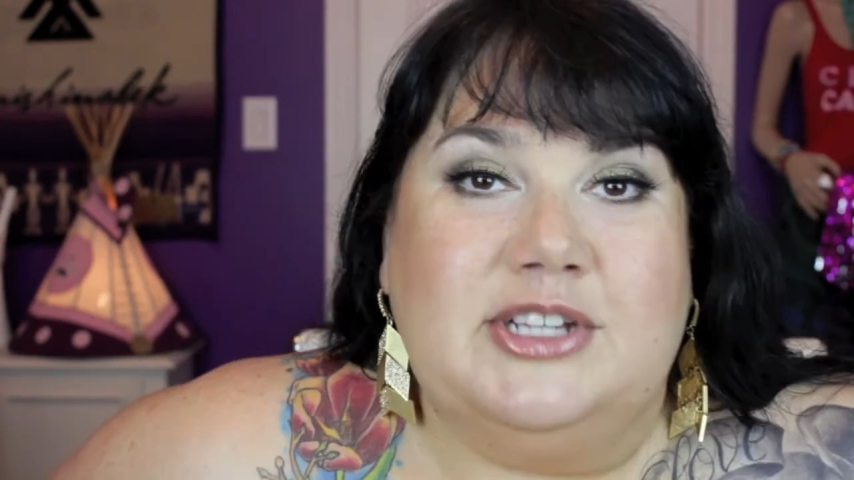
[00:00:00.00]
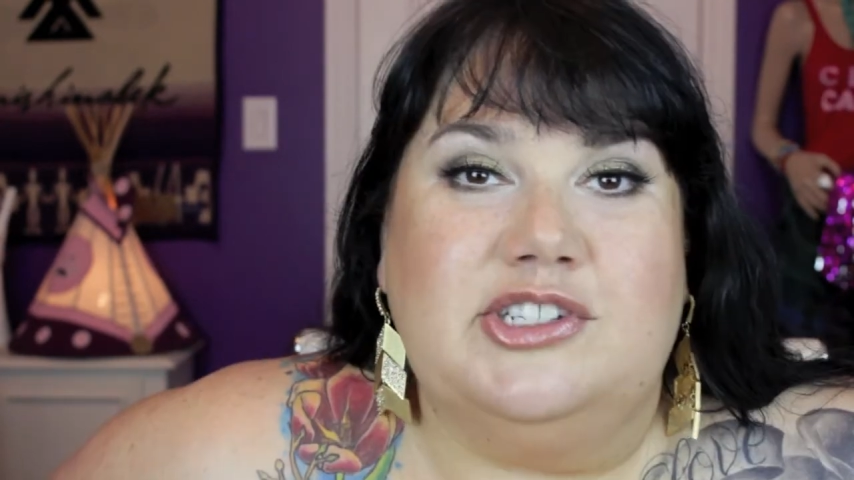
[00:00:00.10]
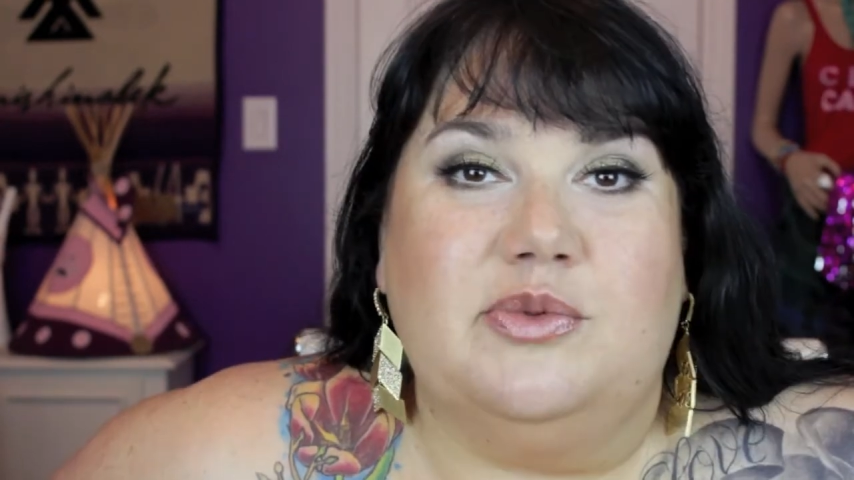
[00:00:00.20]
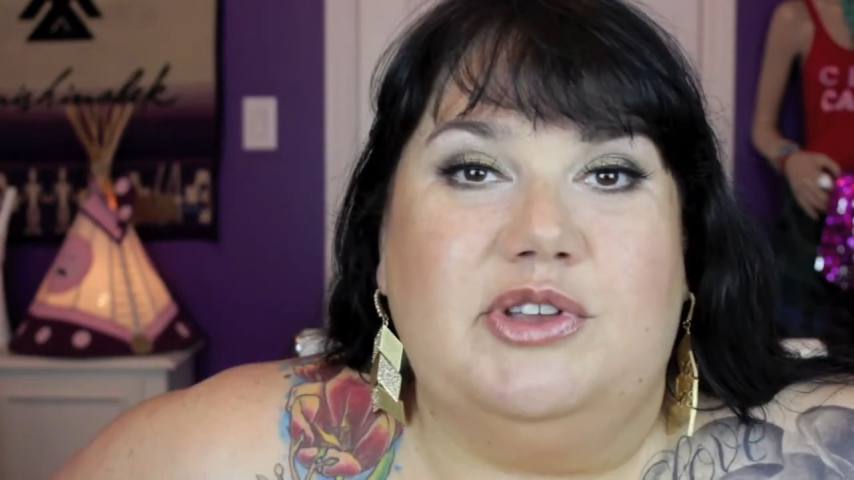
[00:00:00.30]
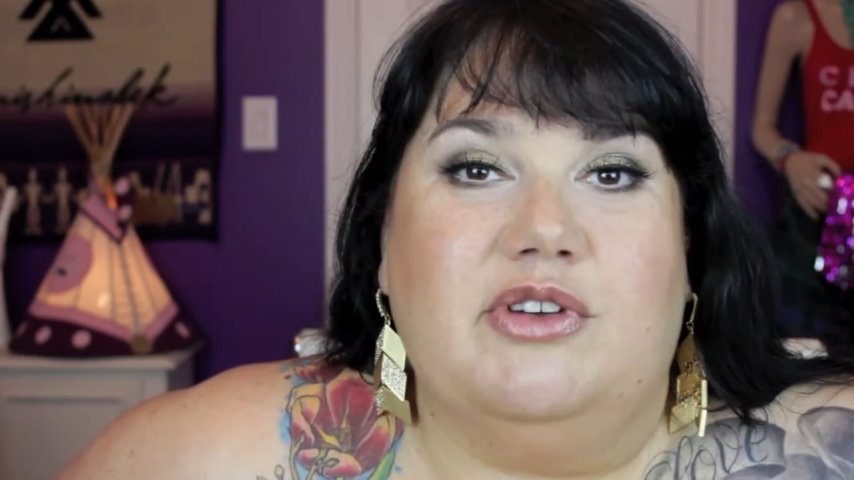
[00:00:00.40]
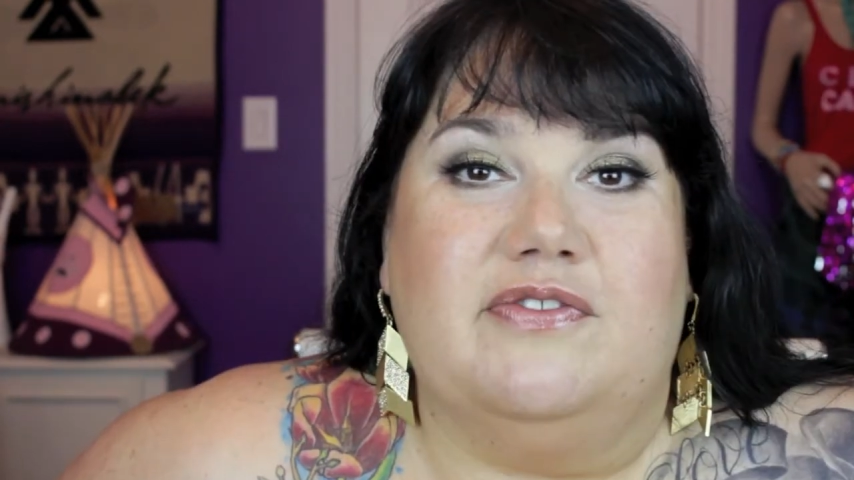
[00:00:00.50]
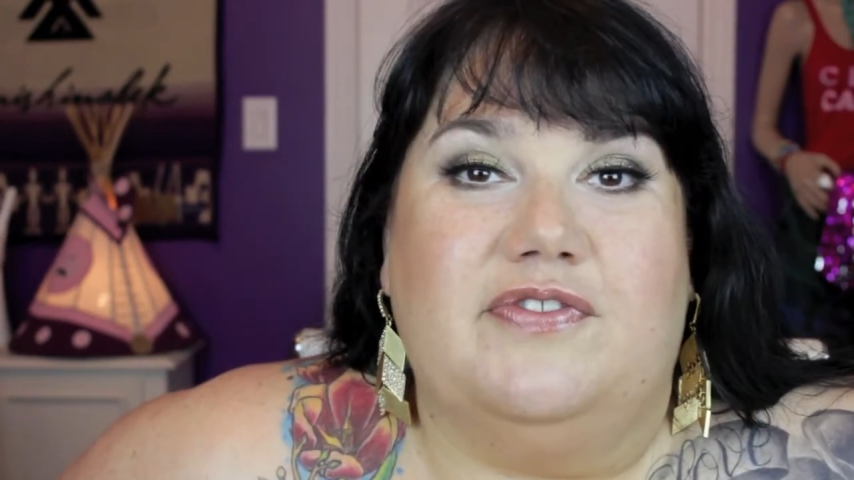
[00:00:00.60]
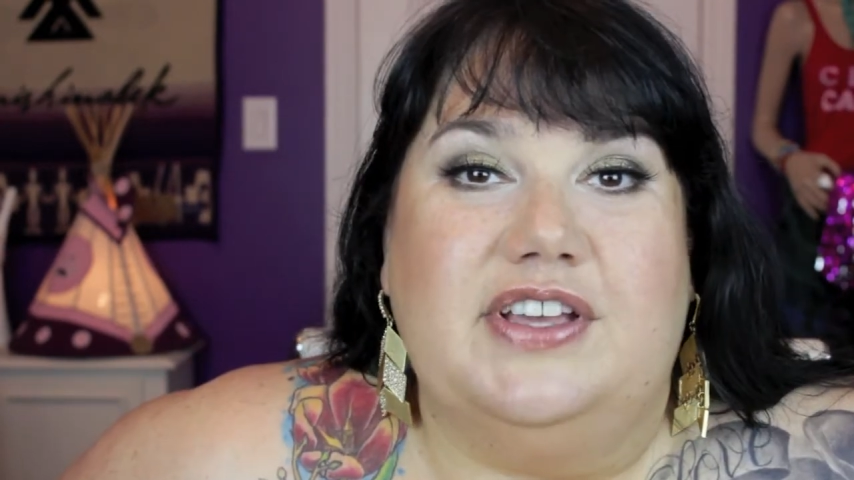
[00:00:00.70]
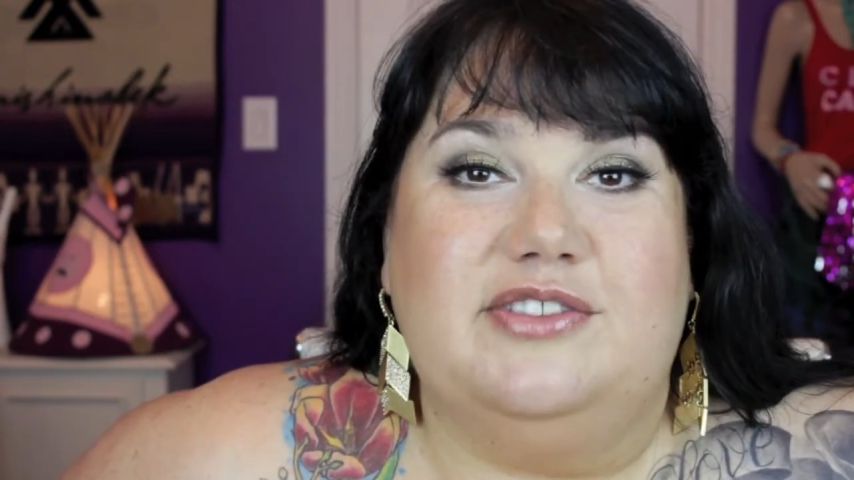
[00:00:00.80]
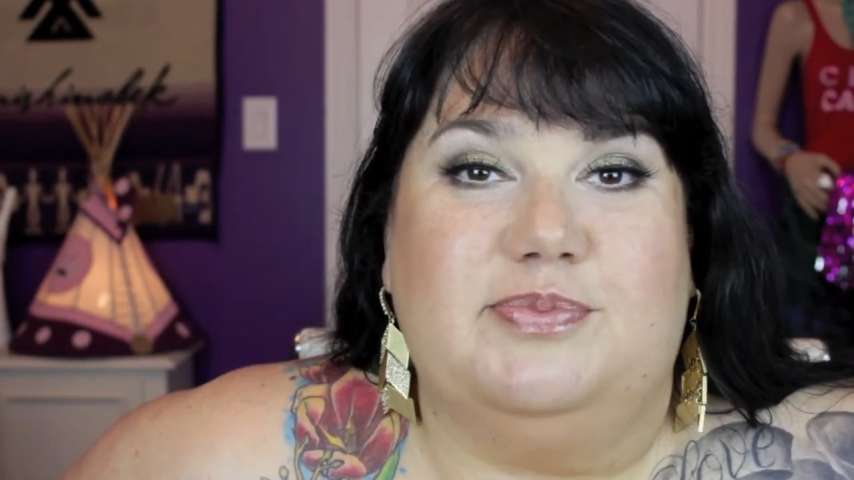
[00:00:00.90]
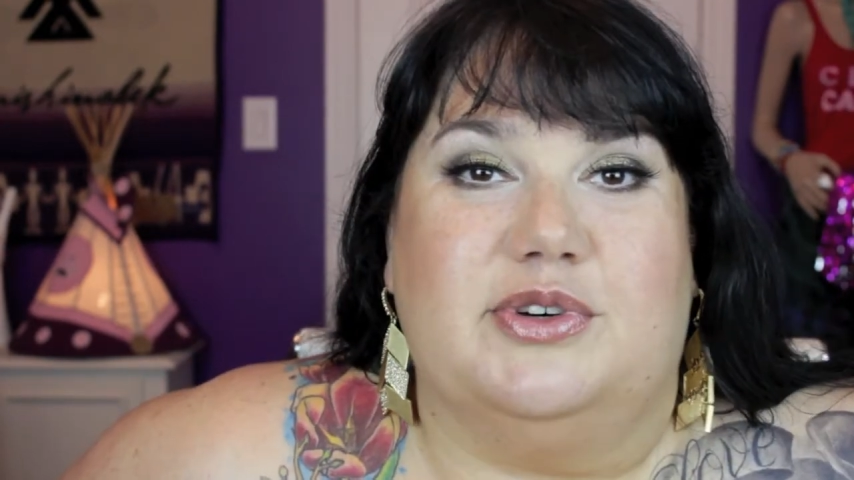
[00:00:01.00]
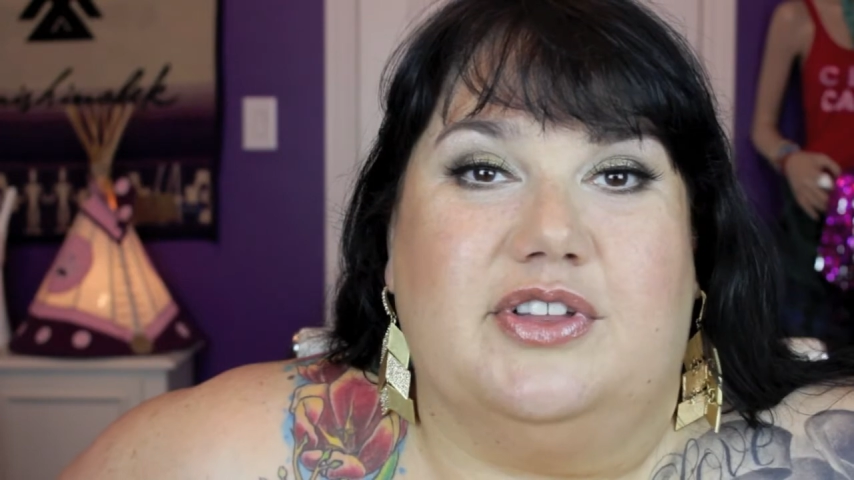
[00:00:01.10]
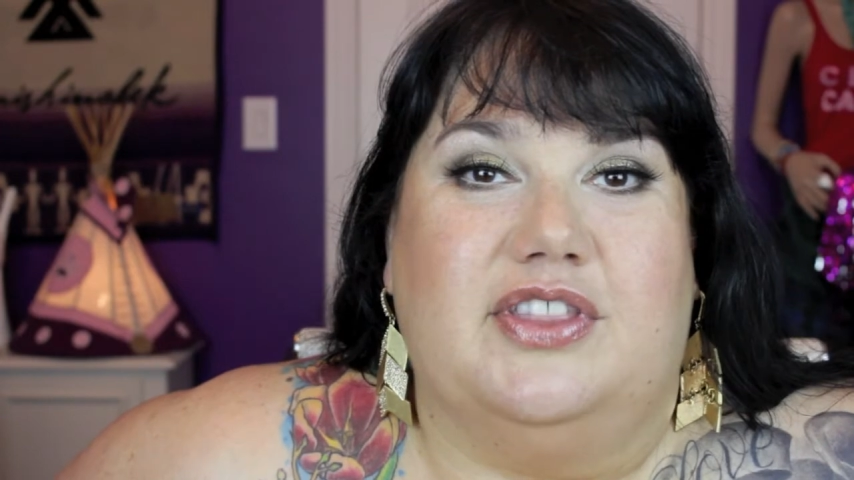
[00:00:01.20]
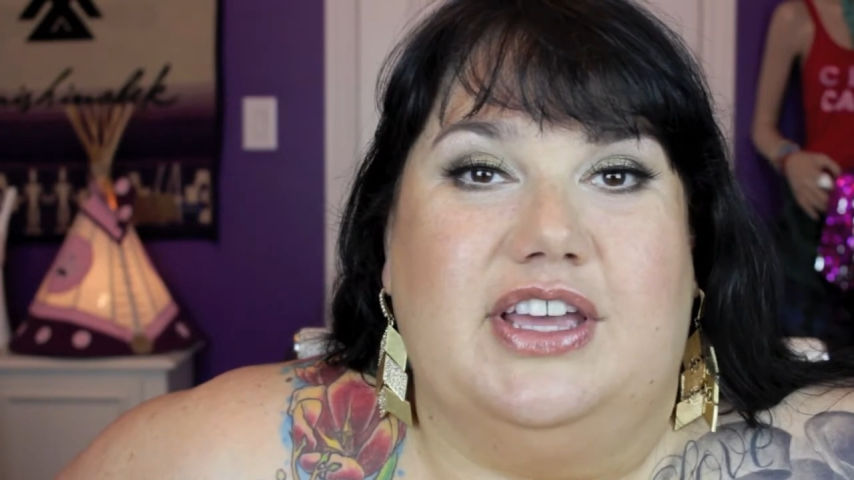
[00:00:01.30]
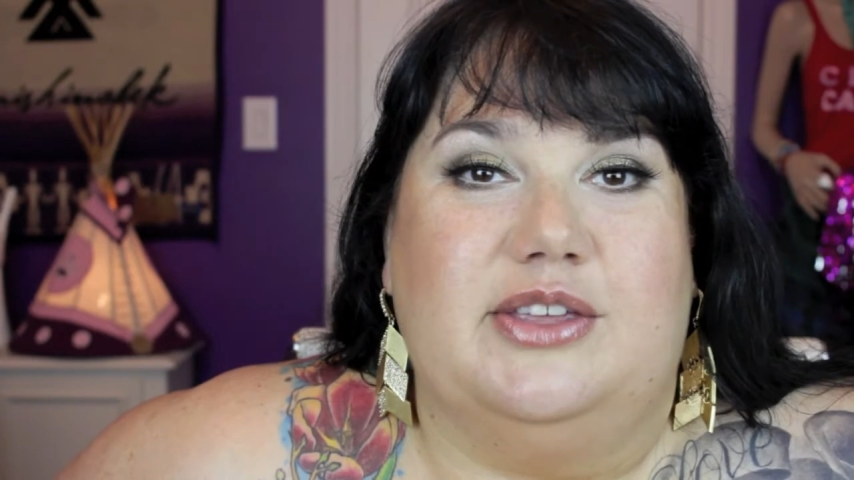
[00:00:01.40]
Make sure when you're on
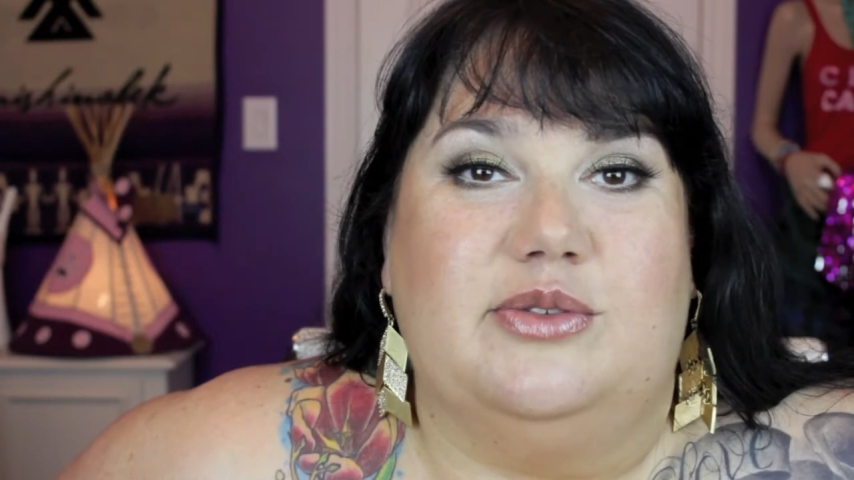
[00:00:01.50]
Facebook that